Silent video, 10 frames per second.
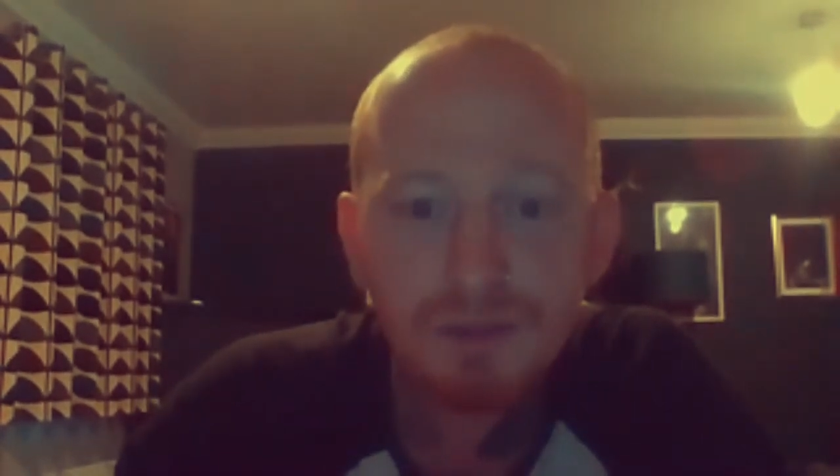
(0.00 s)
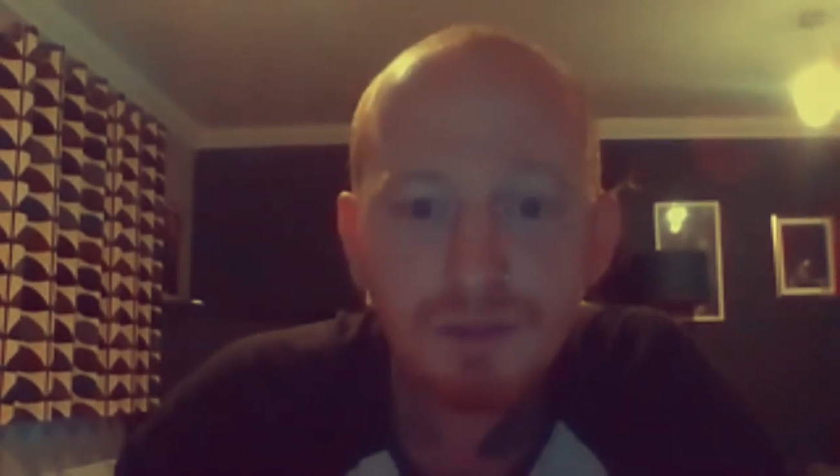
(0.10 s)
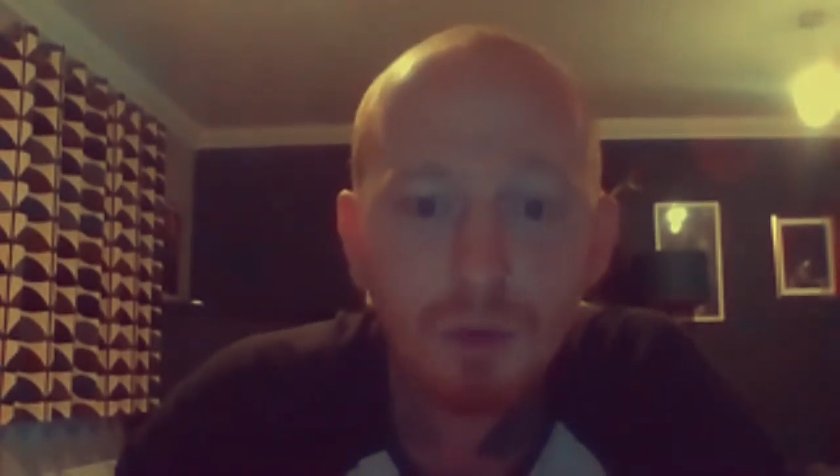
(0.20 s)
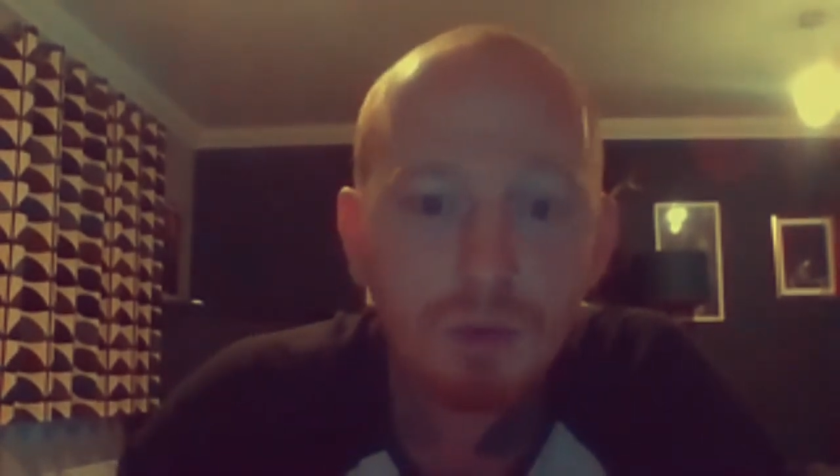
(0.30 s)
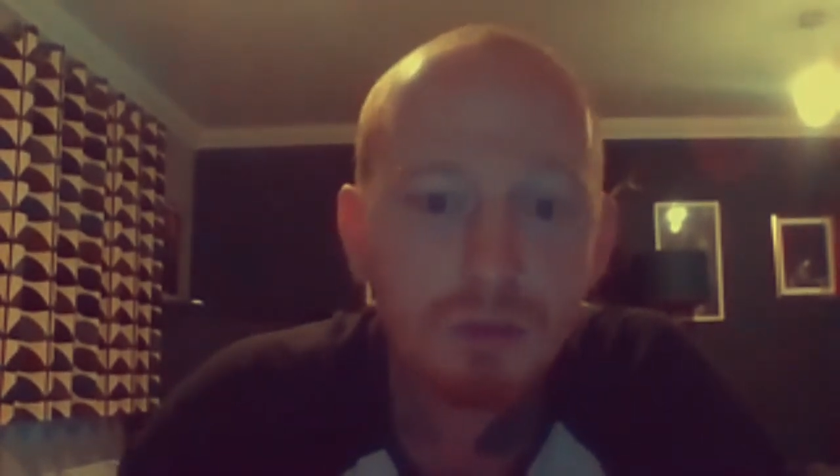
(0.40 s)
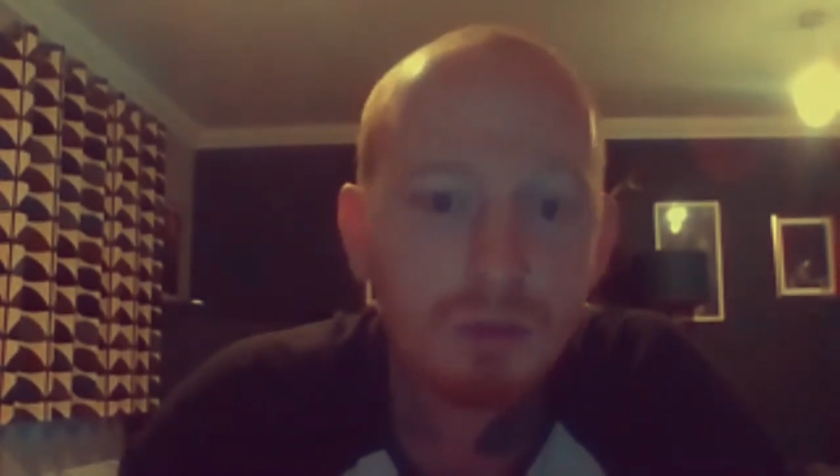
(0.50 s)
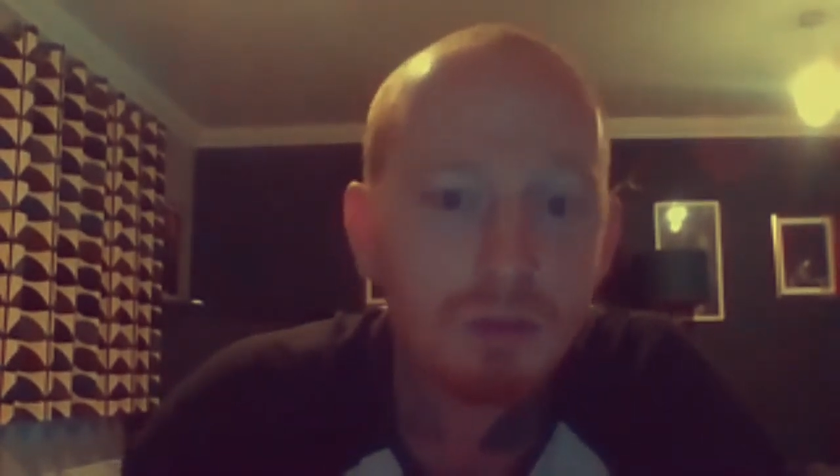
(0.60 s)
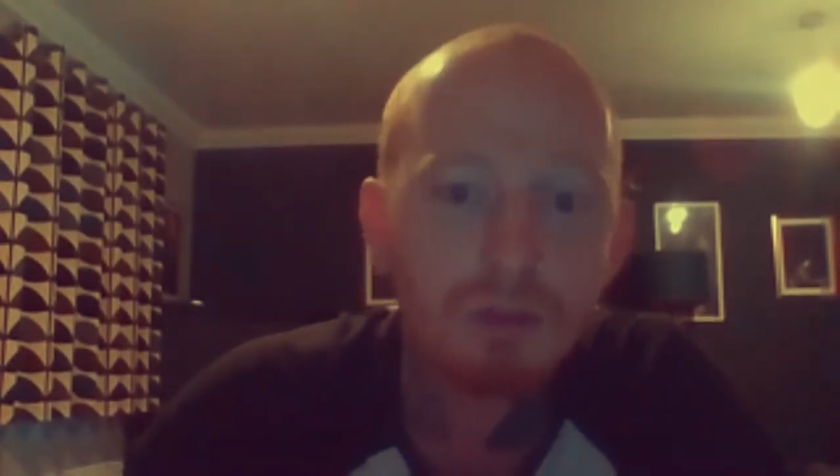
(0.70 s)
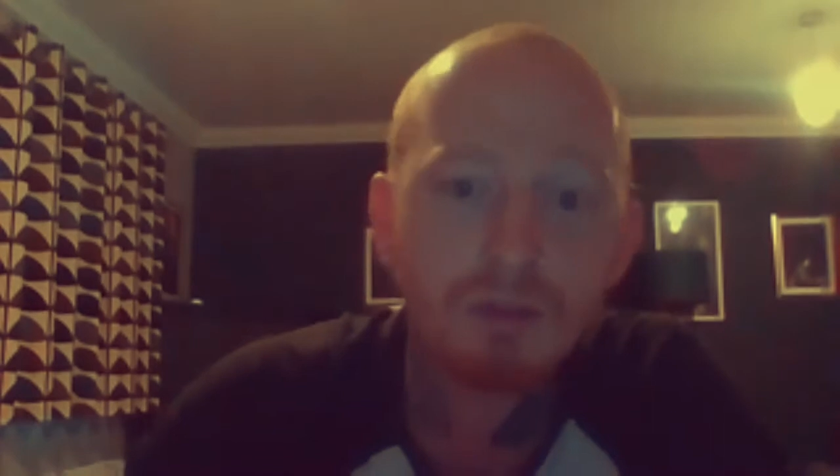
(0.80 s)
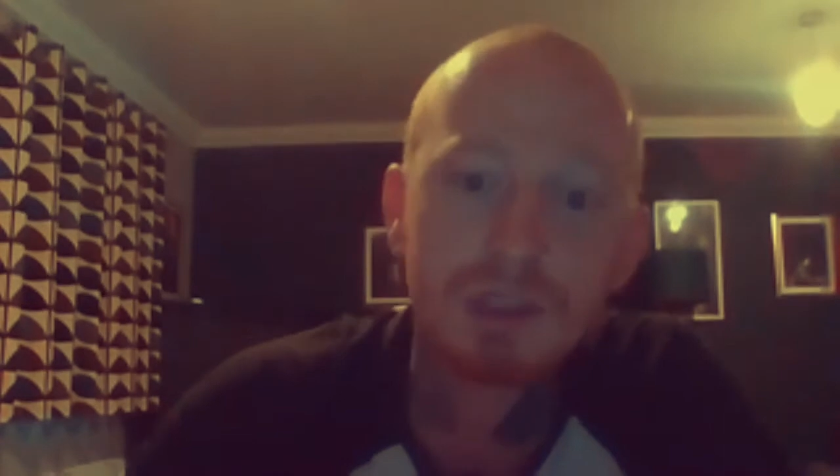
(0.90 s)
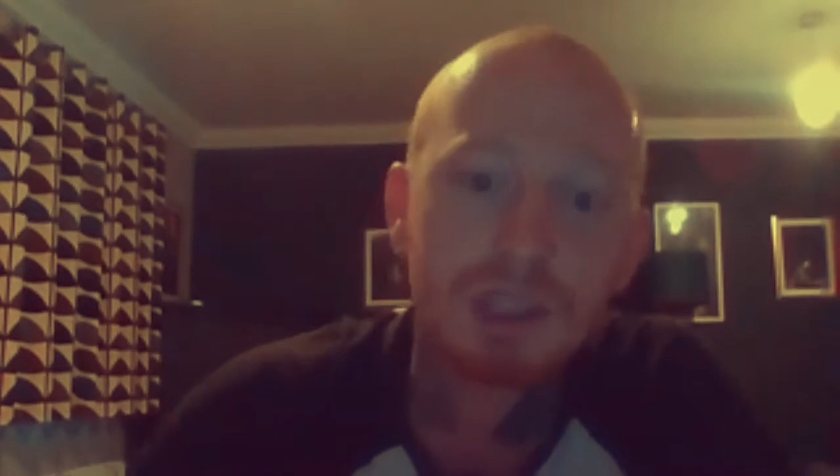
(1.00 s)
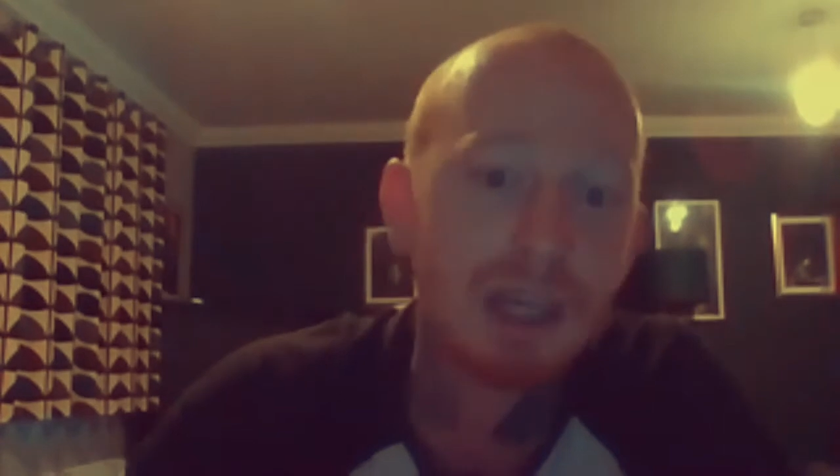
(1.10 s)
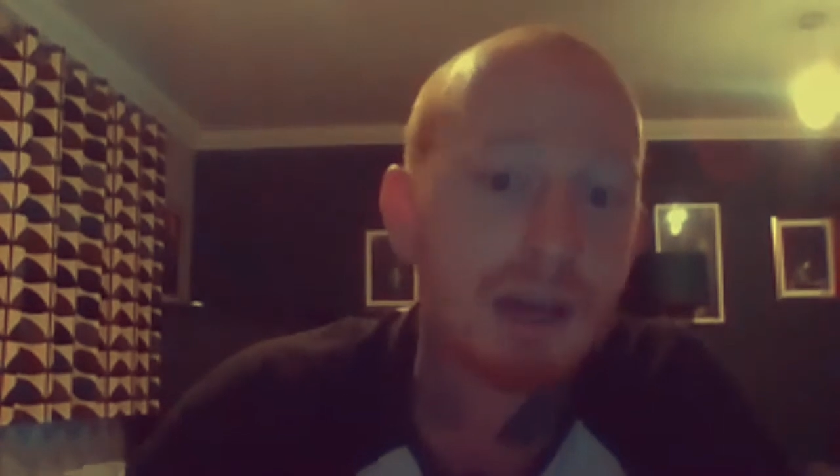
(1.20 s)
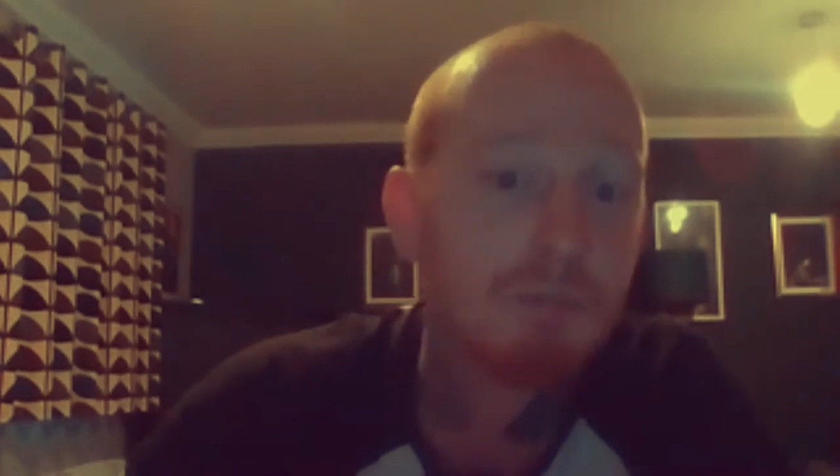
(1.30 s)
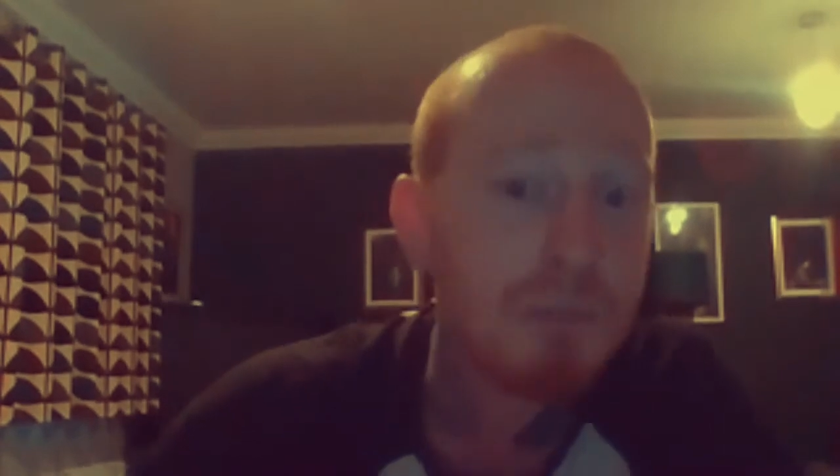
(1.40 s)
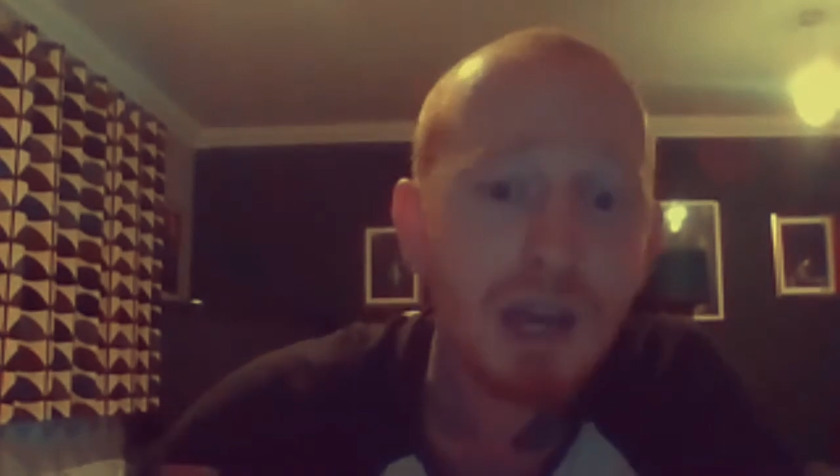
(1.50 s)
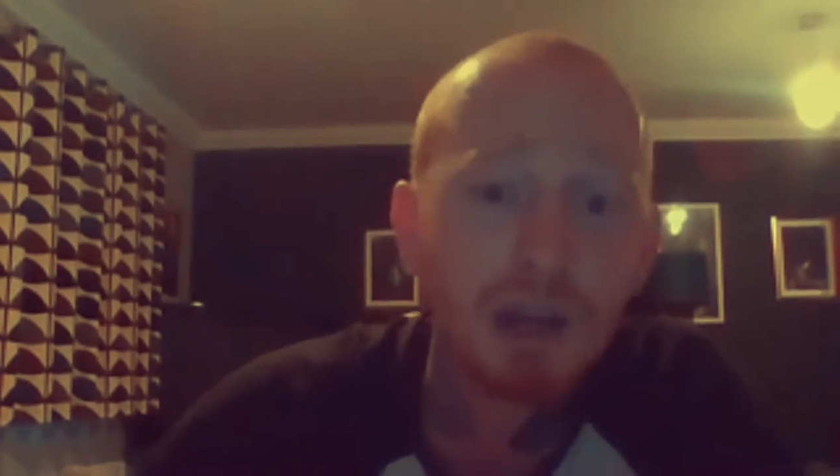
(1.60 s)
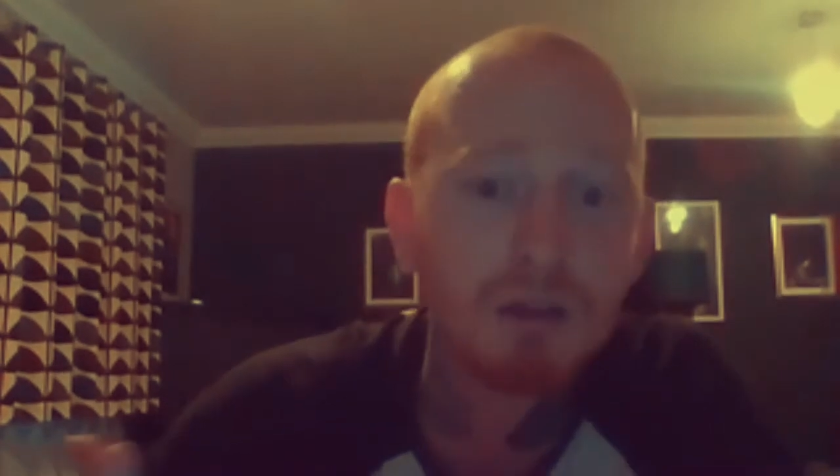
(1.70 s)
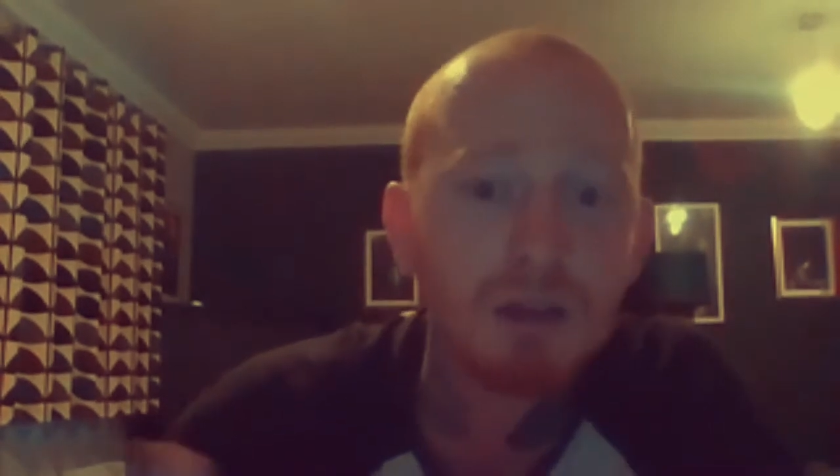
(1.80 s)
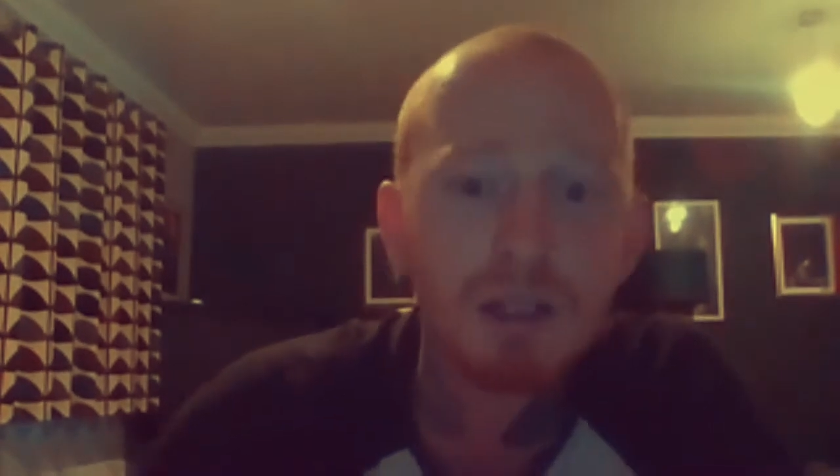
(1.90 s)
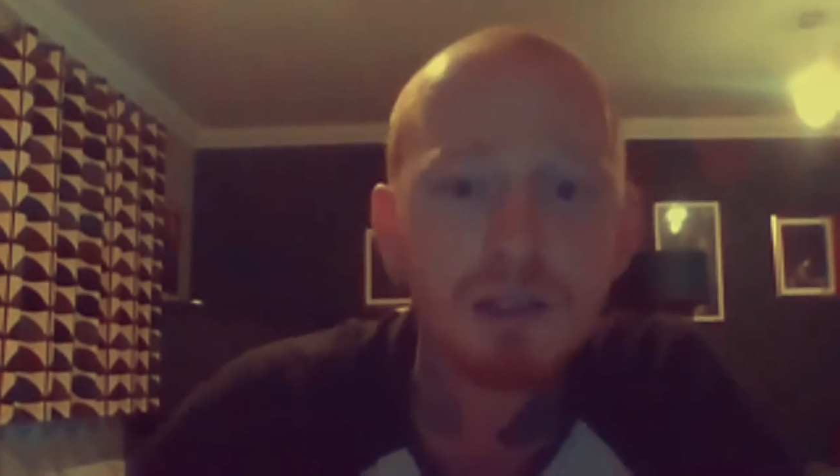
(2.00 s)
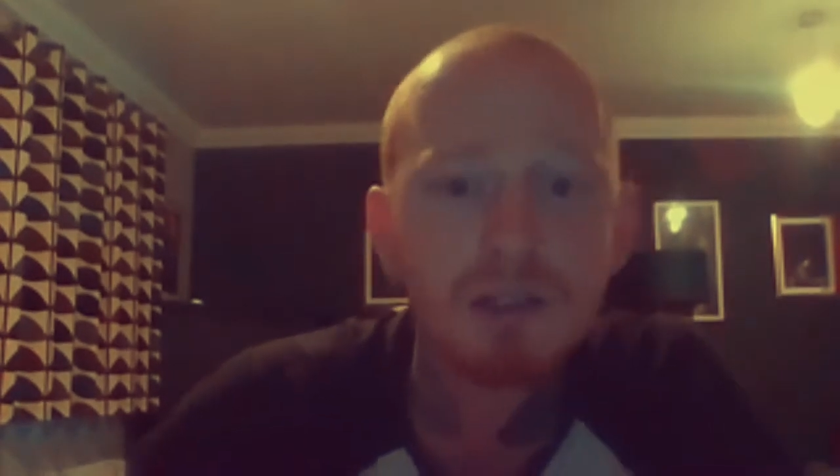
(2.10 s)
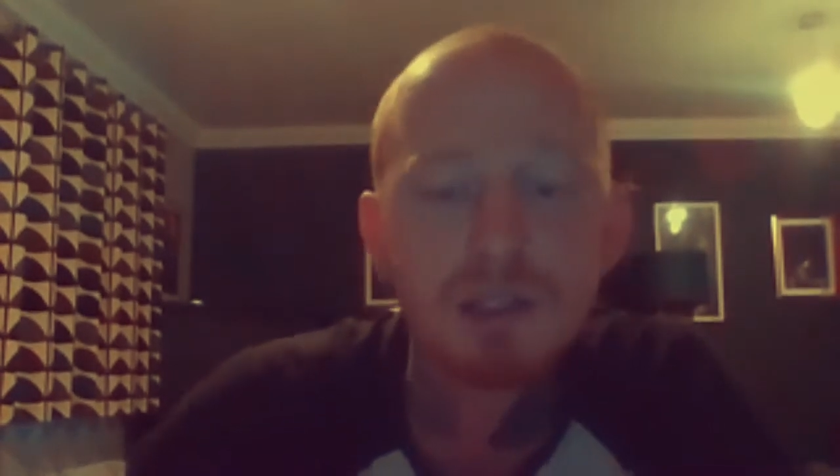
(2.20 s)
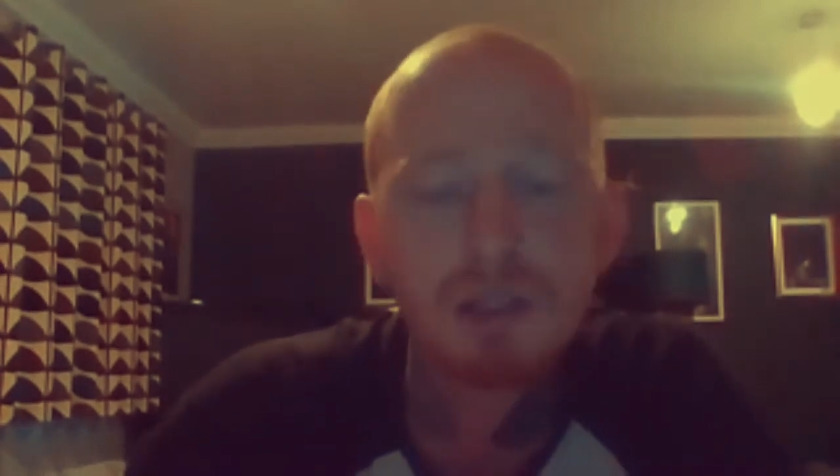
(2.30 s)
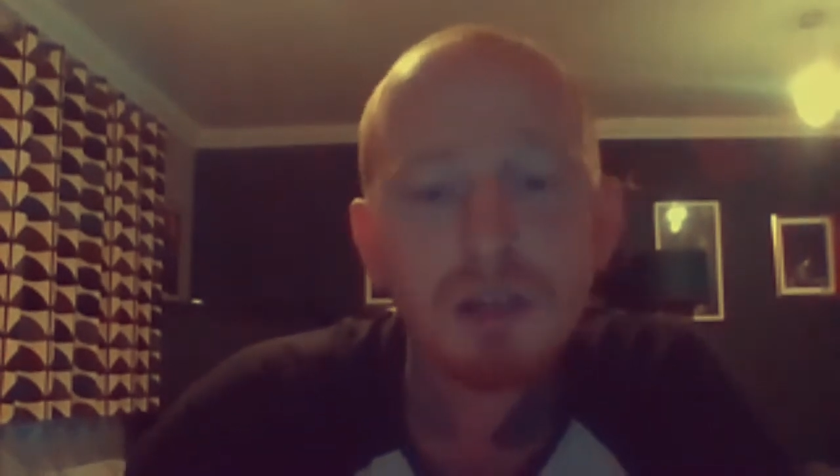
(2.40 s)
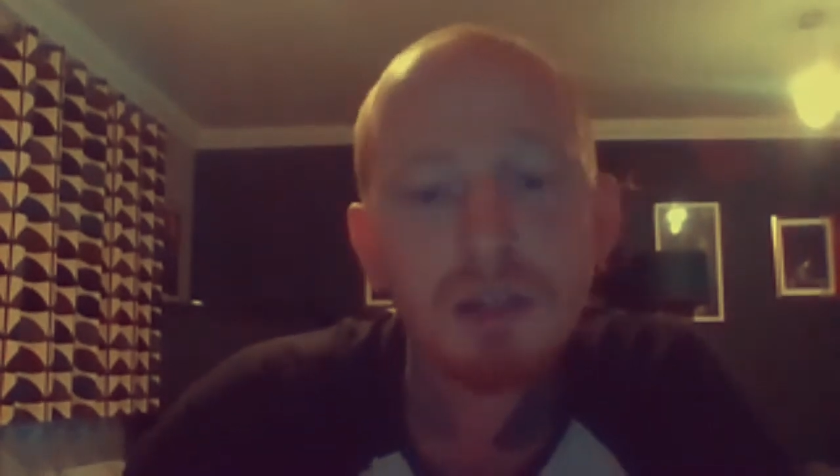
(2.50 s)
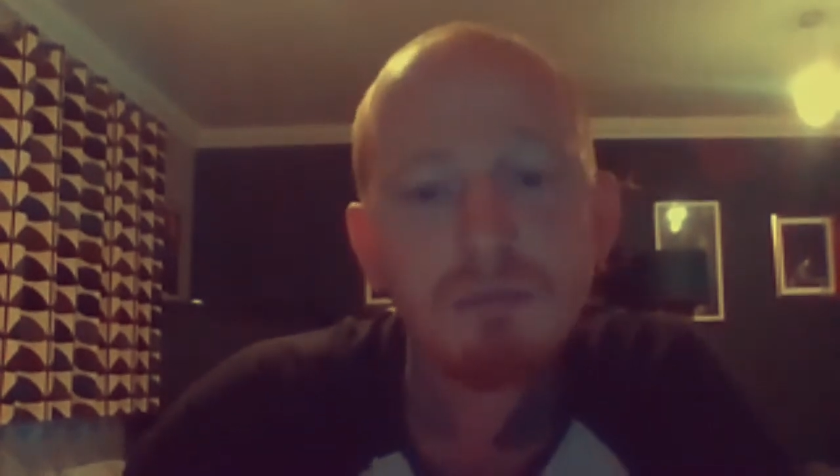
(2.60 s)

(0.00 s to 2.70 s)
or to get better clients. Like,